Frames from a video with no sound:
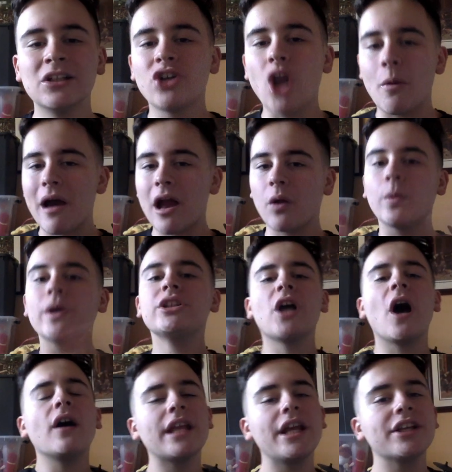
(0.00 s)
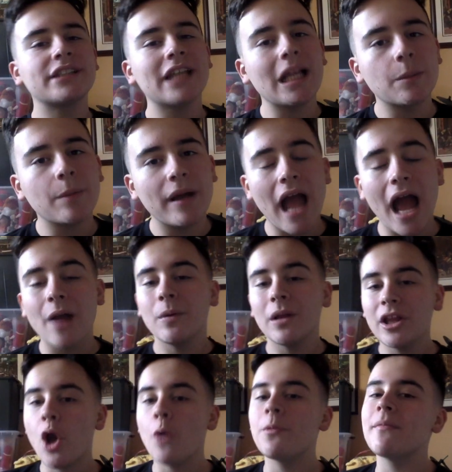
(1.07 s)
No matter which holiday you celebrate, I
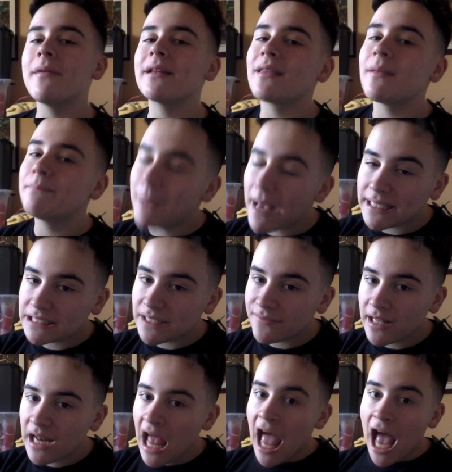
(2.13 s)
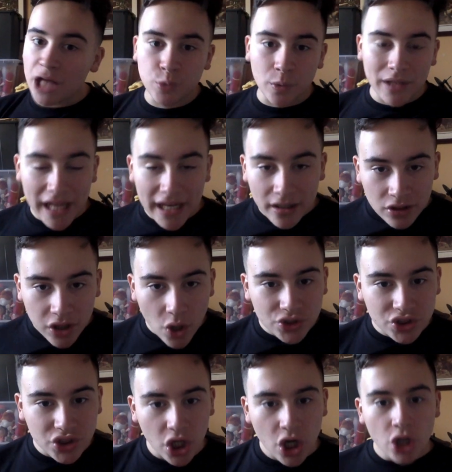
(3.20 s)
really hope you make the best of it as we're getting
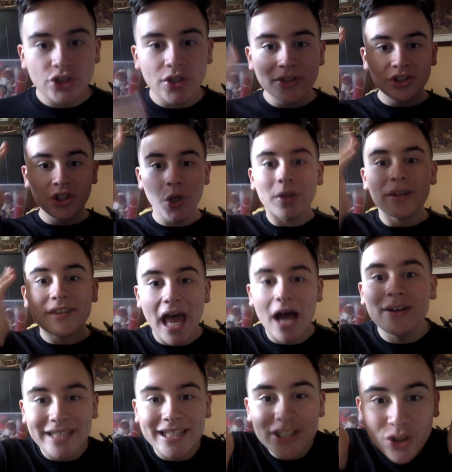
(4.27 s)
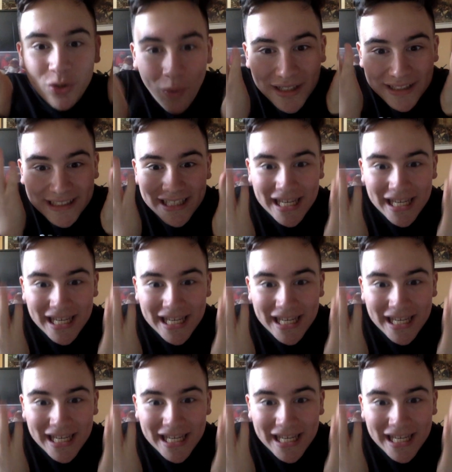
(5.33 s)
closer to 2020.